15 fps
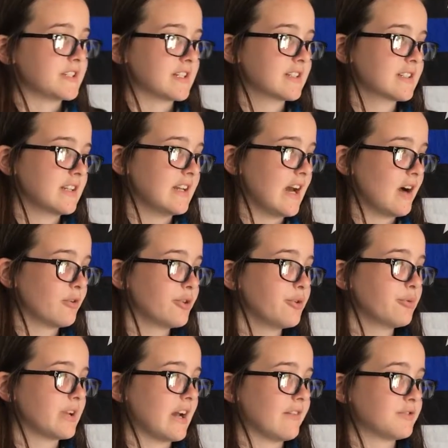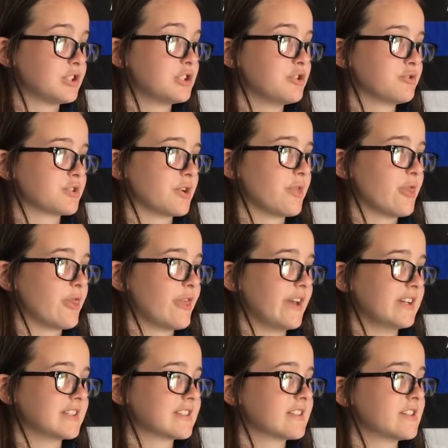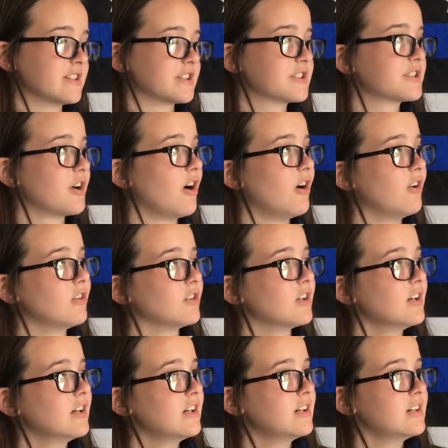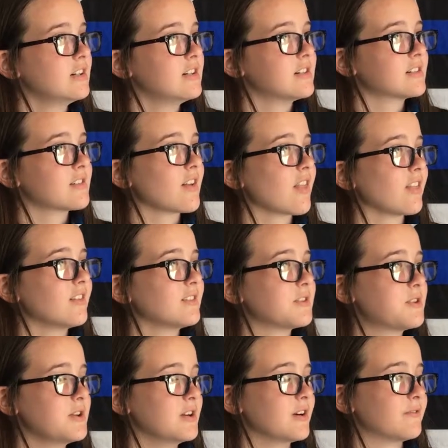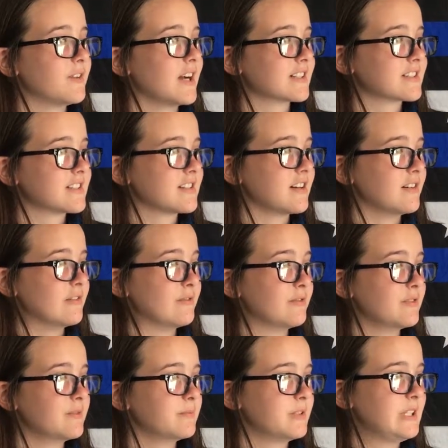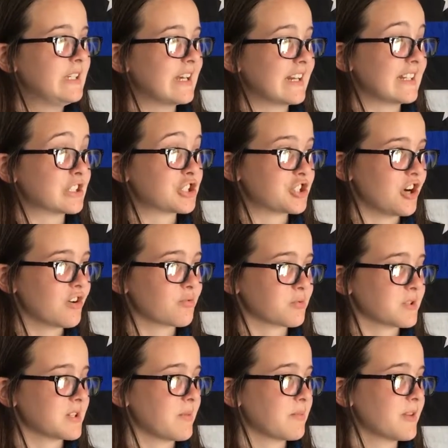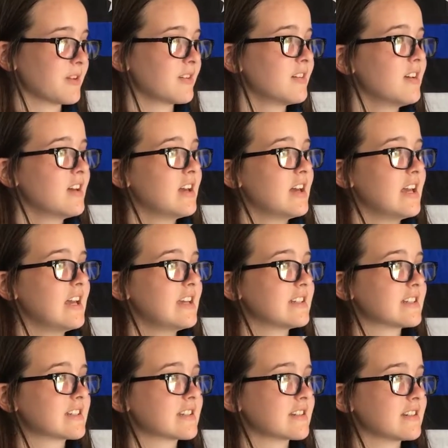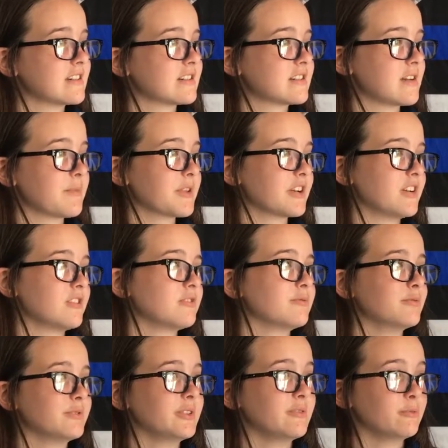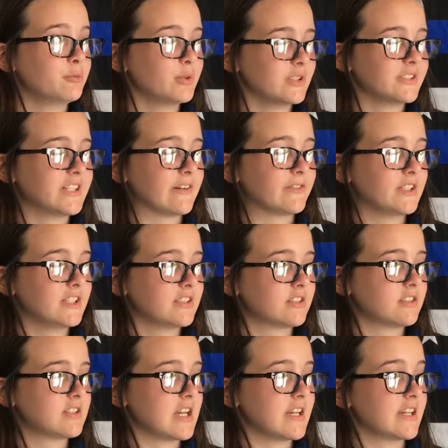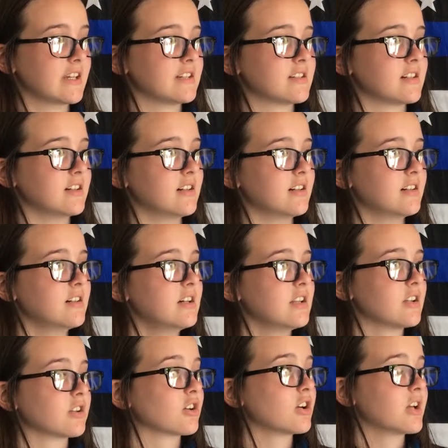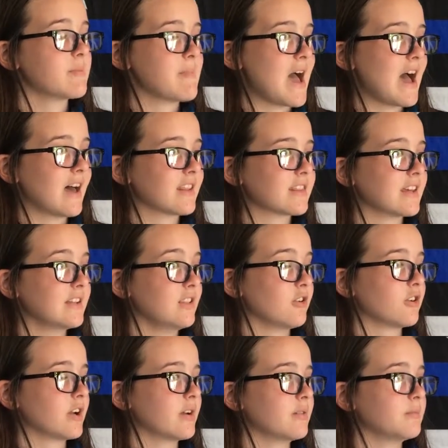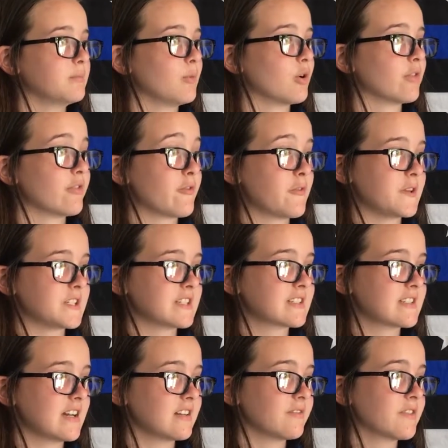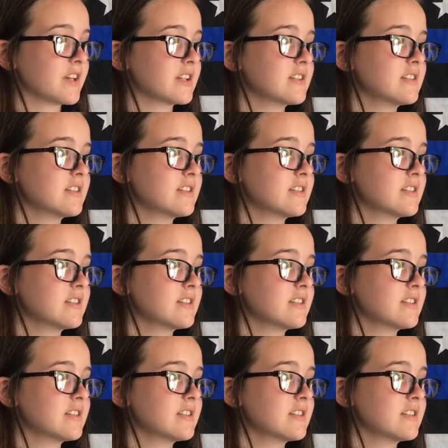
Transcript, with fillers: physics and how you would have to do certain things to stall the effects of getting shot with something is something I will definitely take into learning math and learning more of the physics side of